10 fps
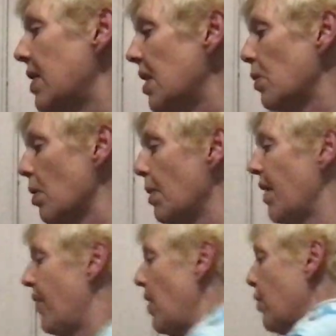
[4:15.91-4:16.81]
is one of my
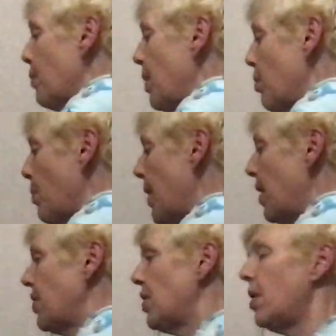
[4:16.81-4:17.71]
favorite paper
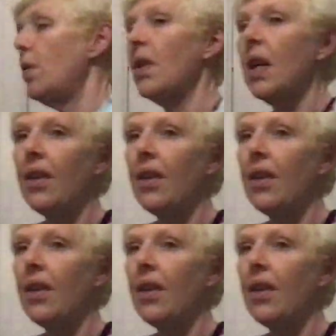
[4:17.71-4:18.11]
pads too that I